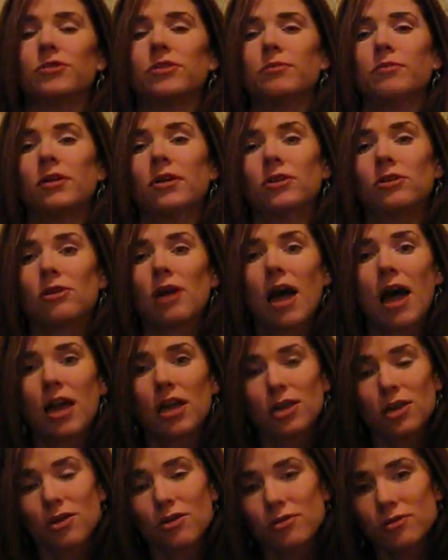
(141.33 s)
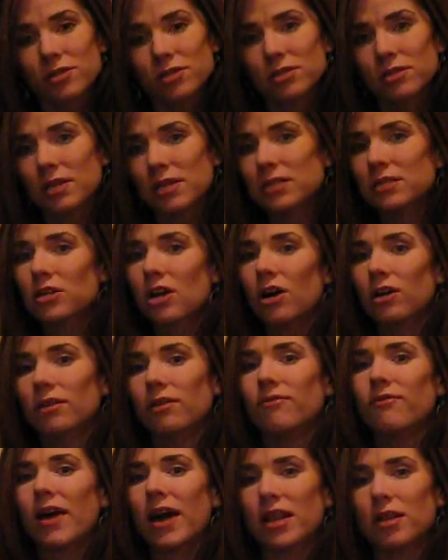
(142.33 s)
The blender I use is called
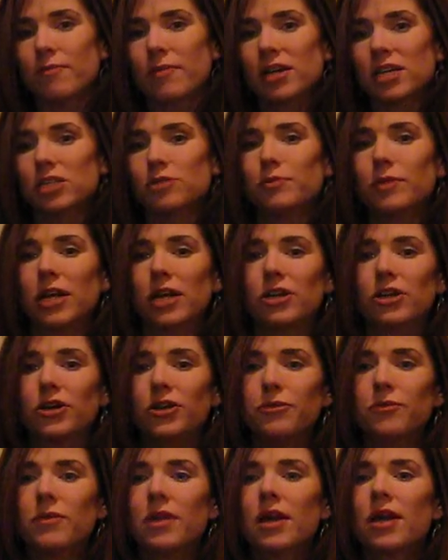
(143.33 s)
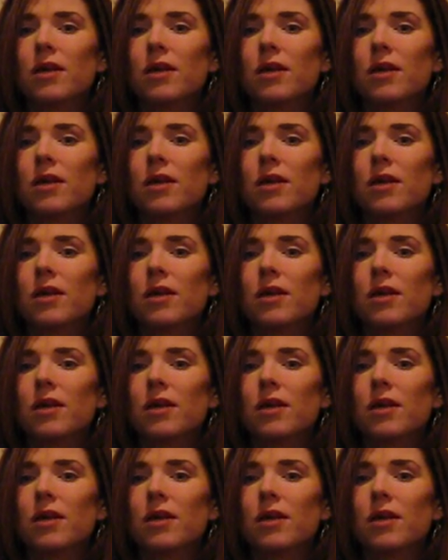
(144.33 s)
the Vitamix blender,